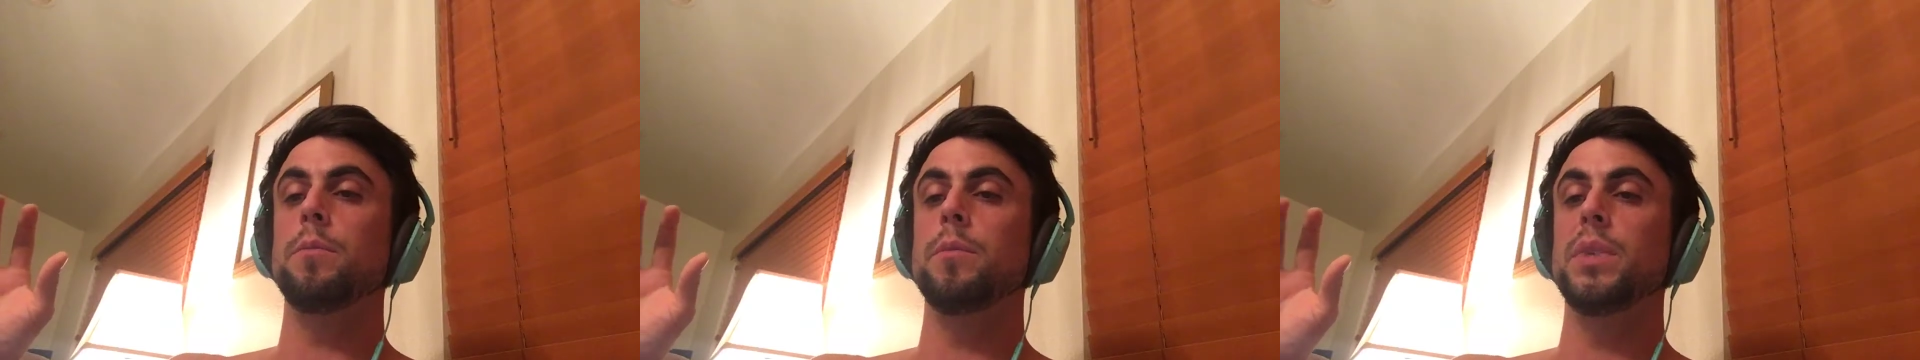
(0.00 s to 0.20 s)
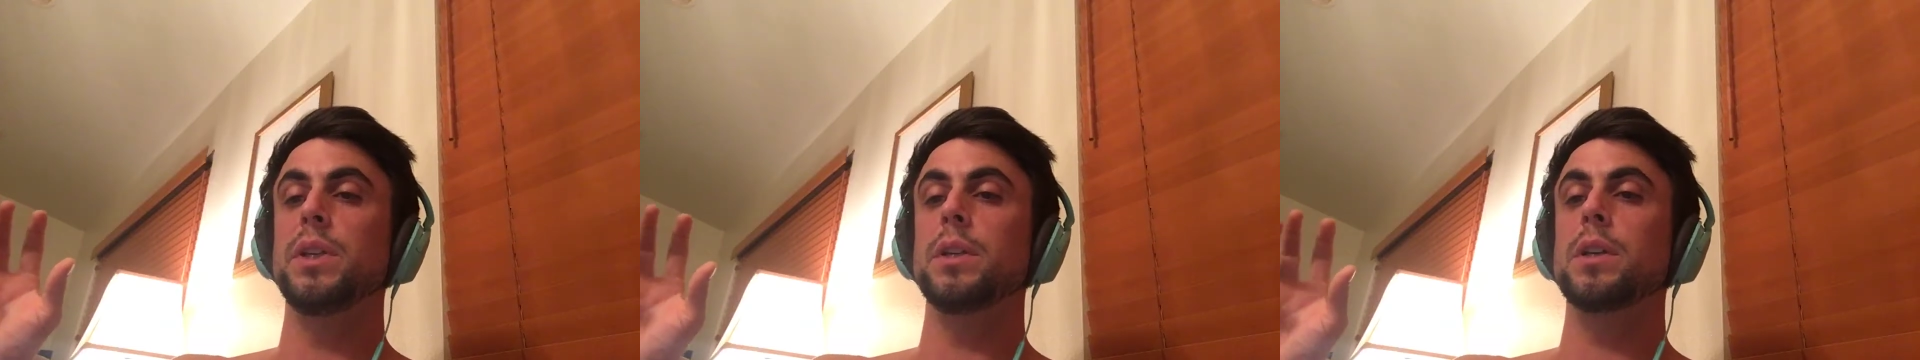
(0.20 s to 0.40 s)

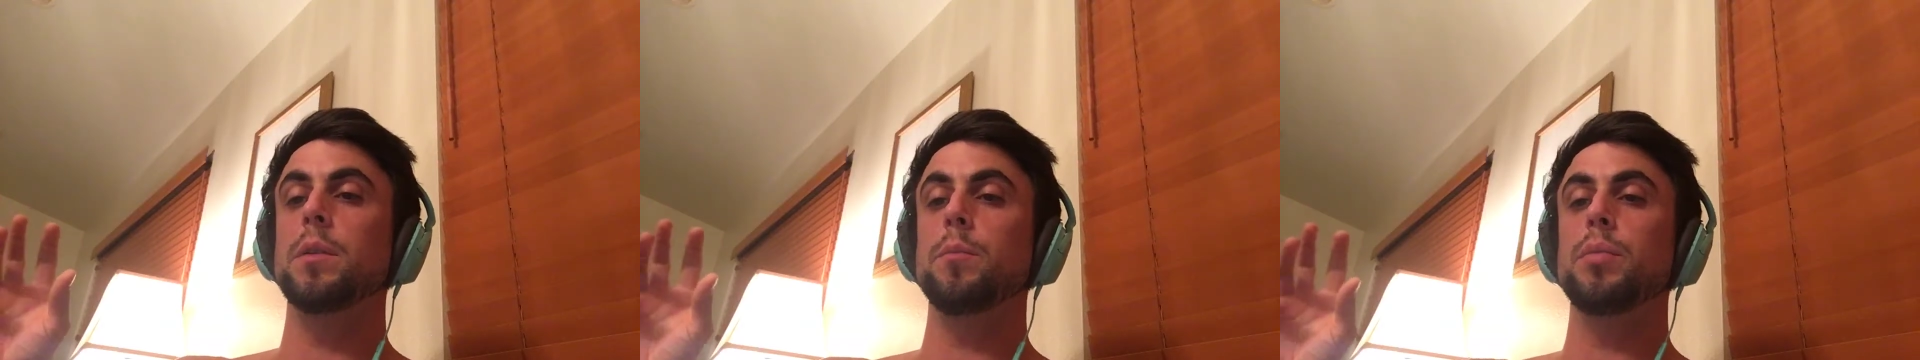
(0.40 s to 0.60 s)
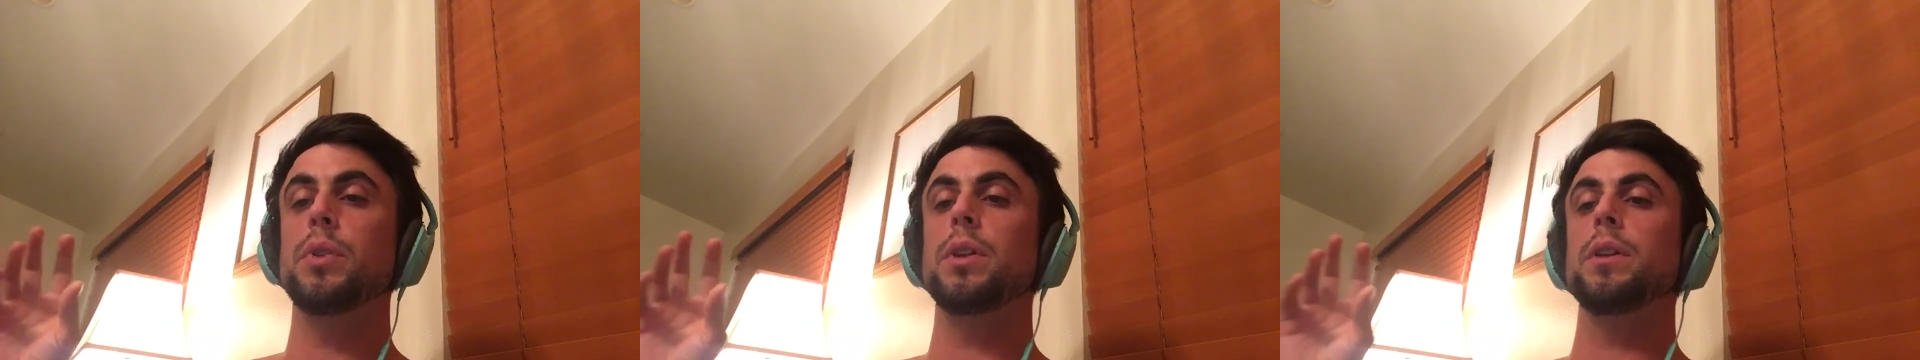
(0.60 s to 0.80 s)
be
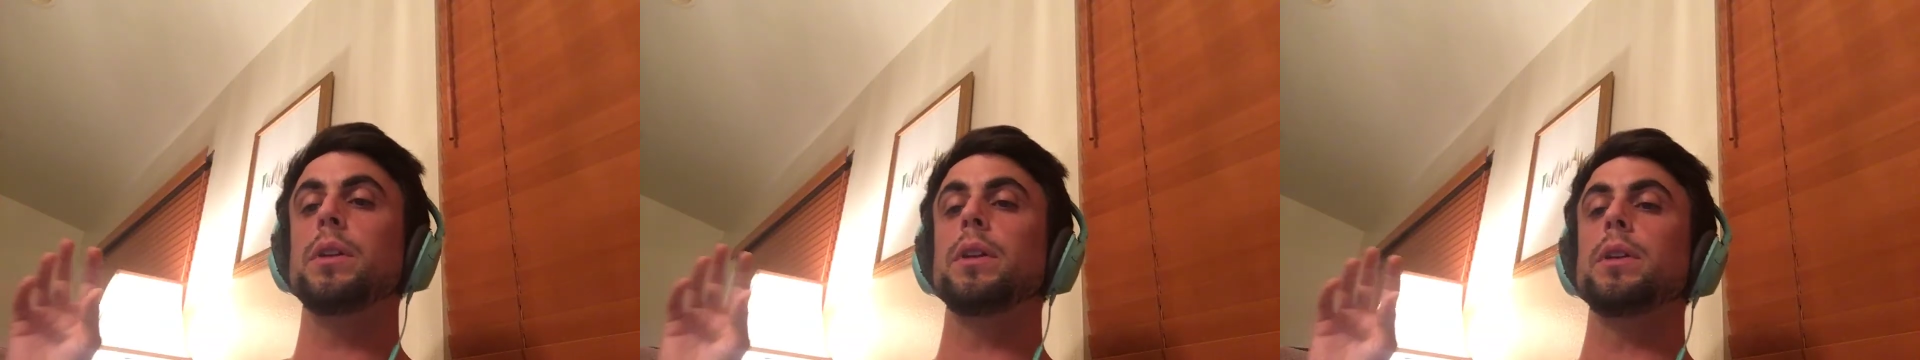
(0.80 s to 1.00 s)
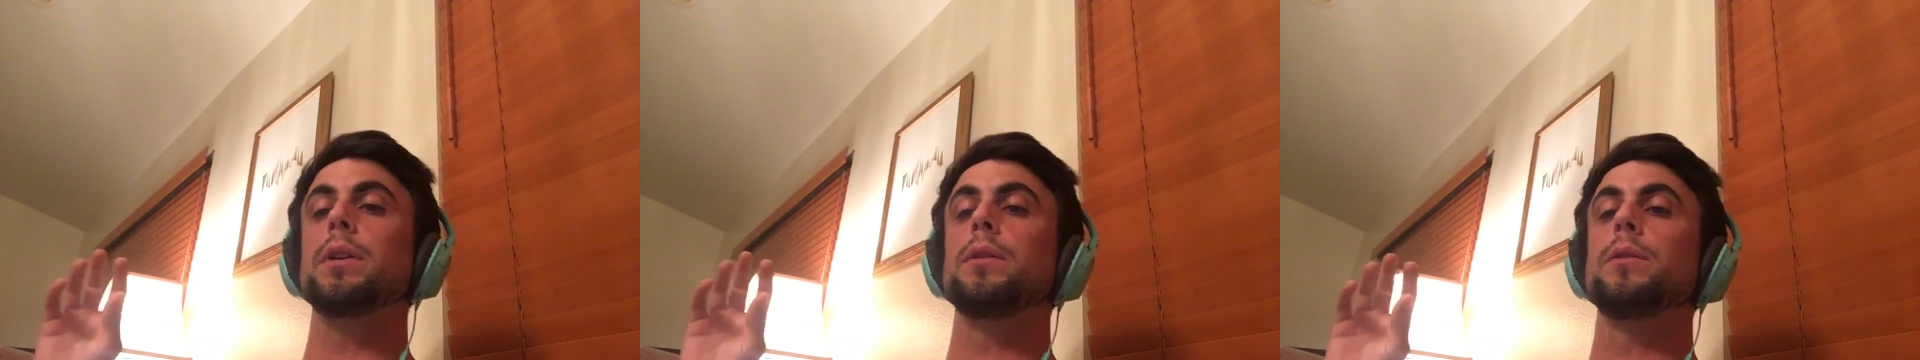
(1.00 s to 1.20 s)

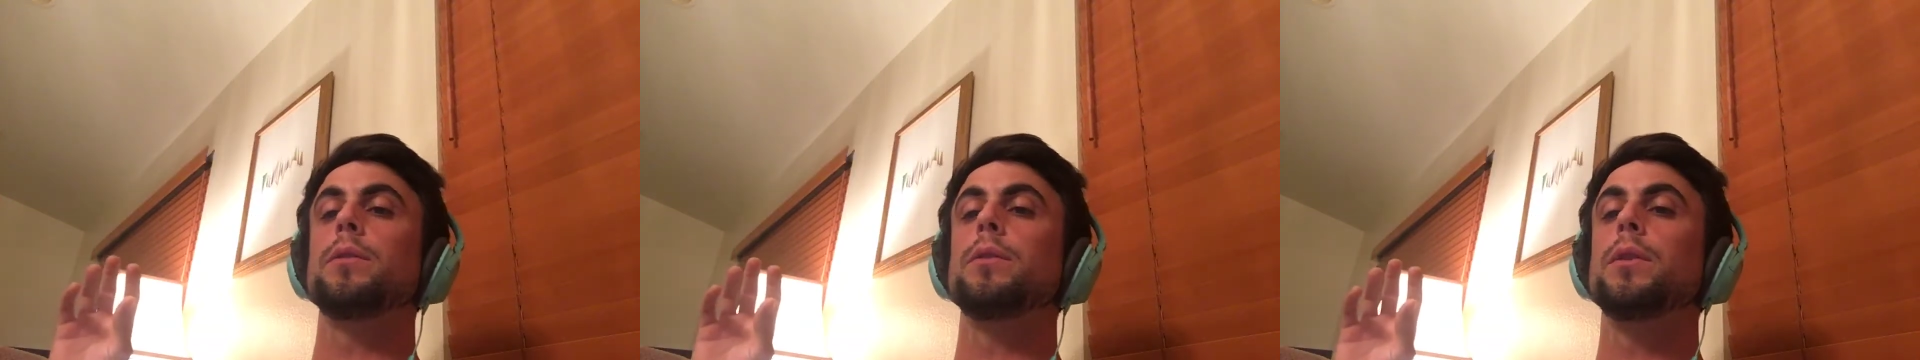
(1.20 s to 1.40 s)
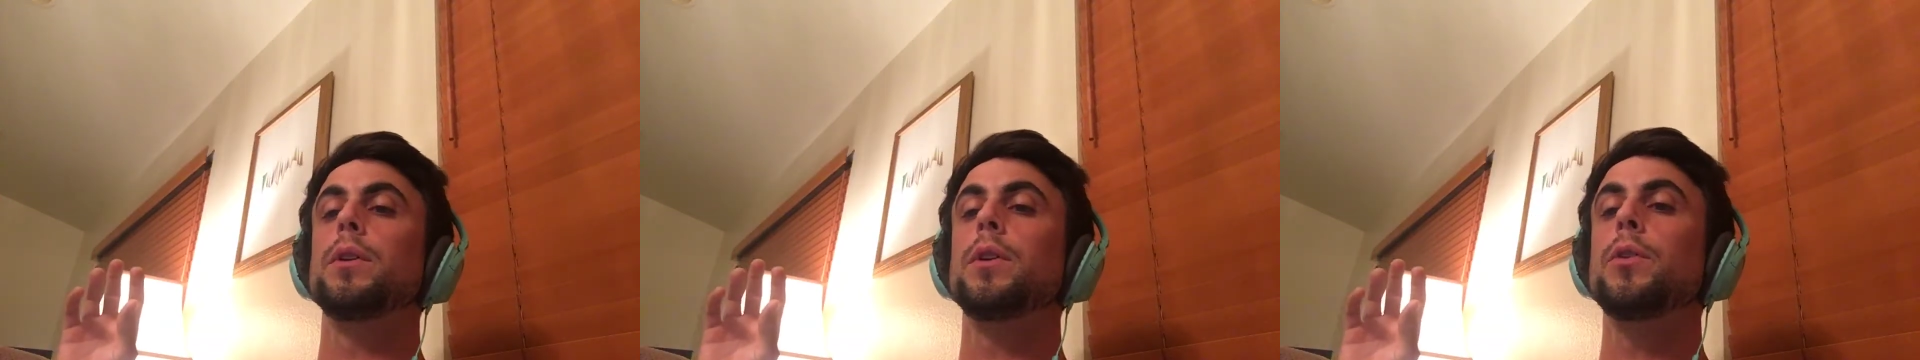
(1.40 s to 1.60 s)
completely
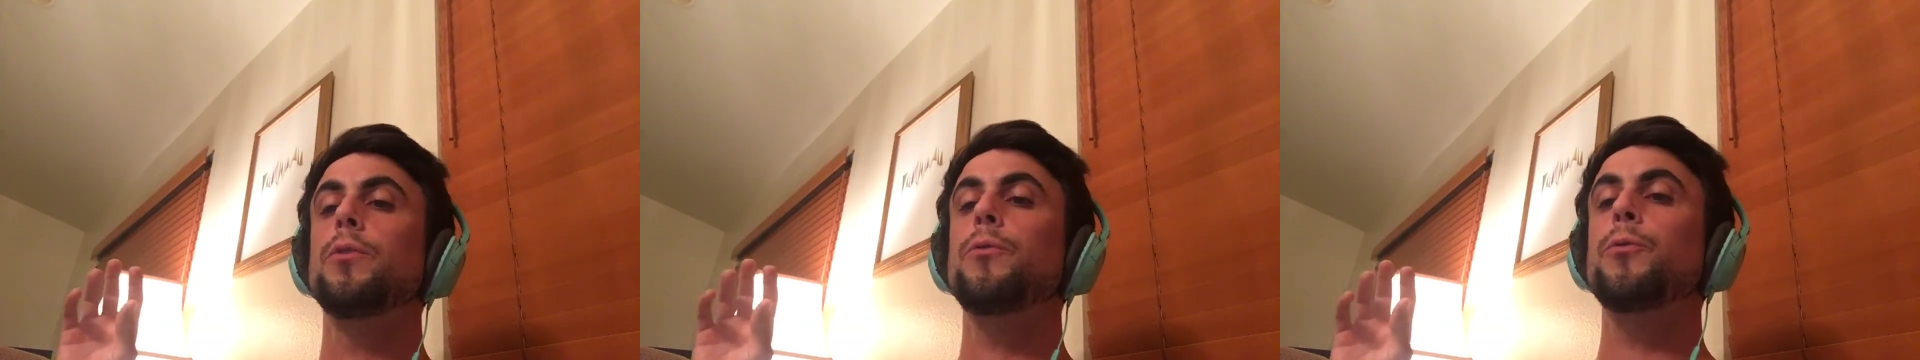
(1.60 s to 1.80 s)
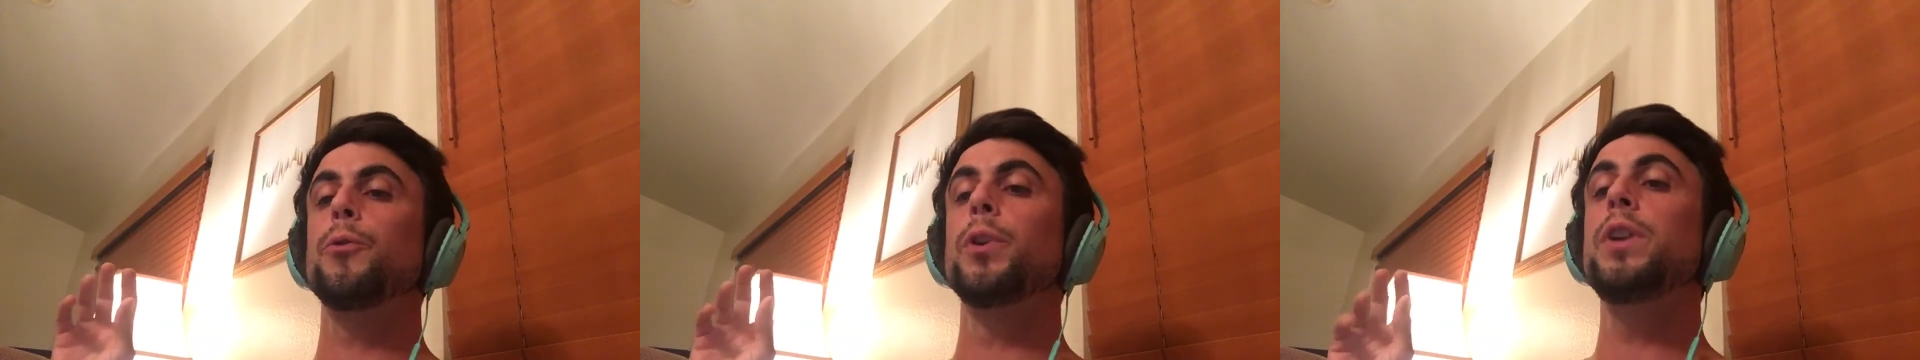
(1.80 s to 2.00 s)

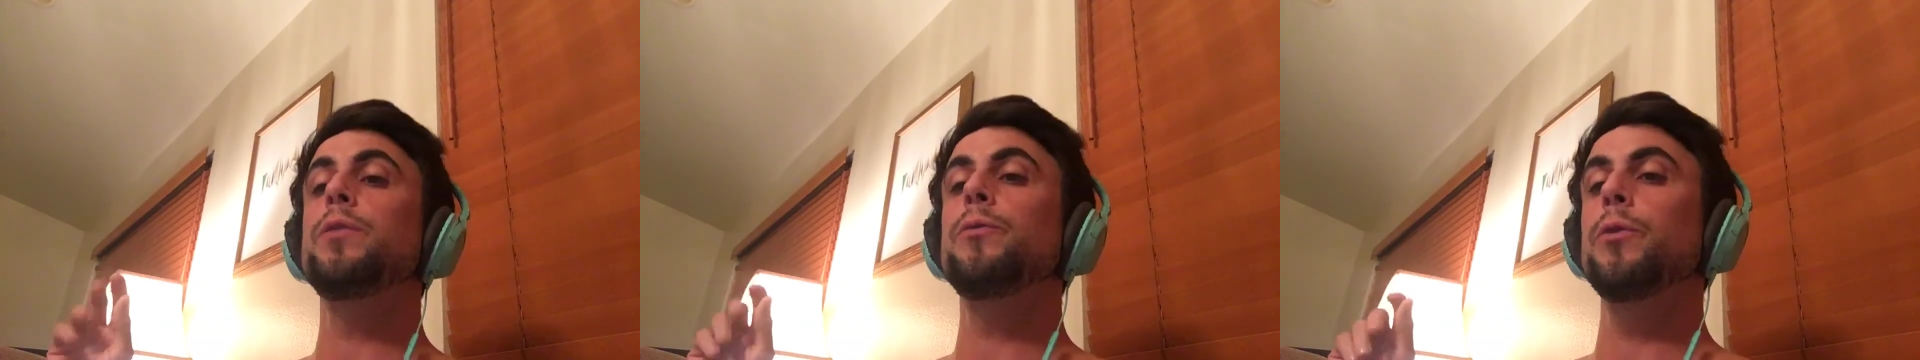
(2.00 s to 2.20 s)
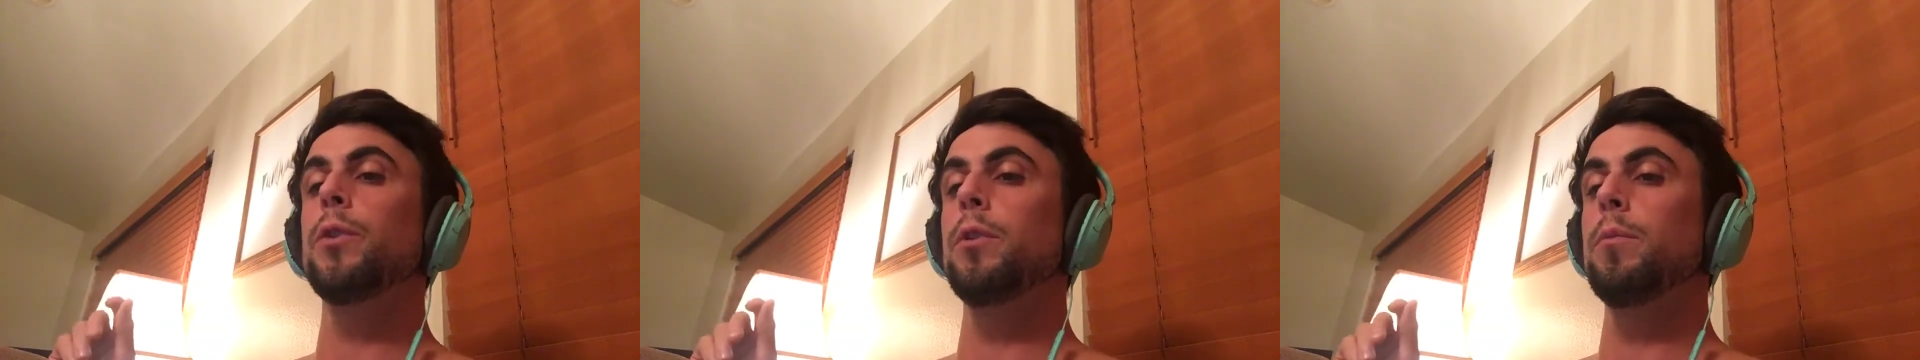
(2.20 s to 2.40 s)
free
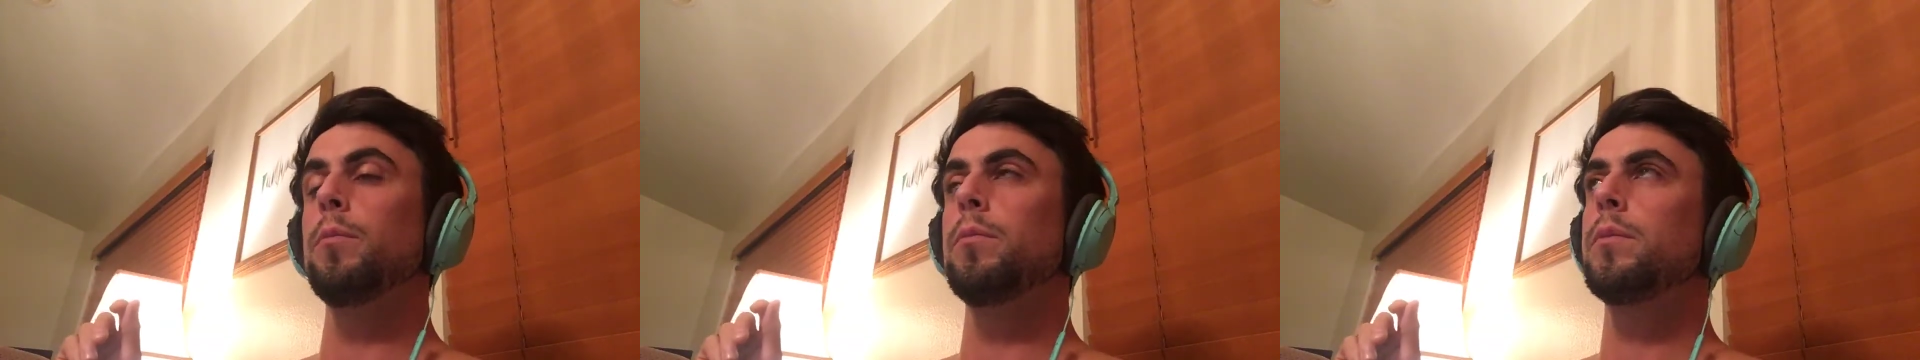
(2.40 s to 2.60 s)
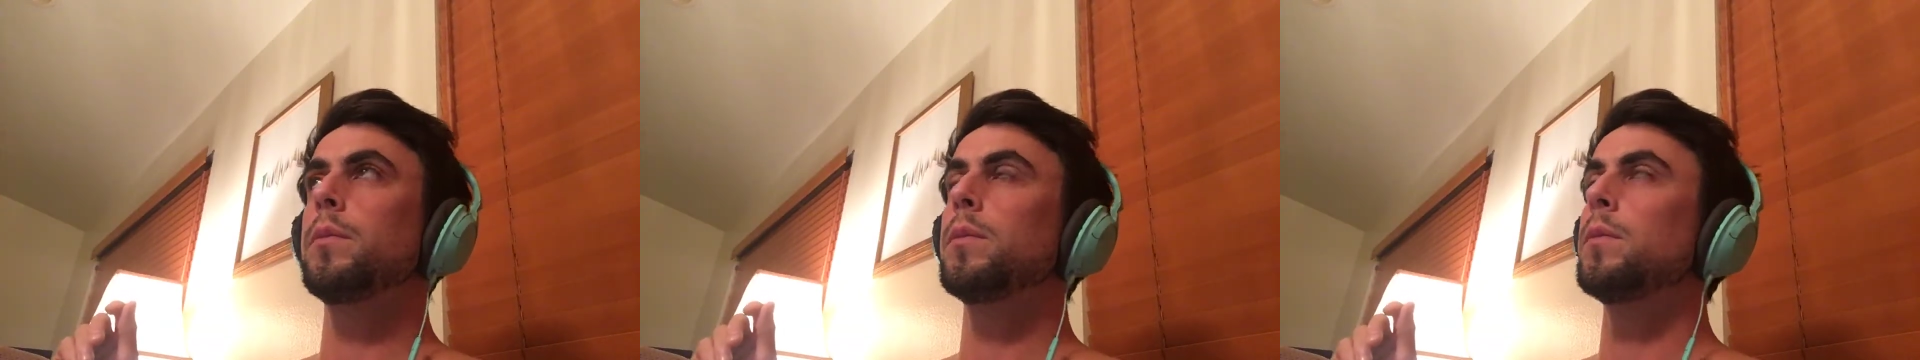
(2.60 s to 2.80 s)
from,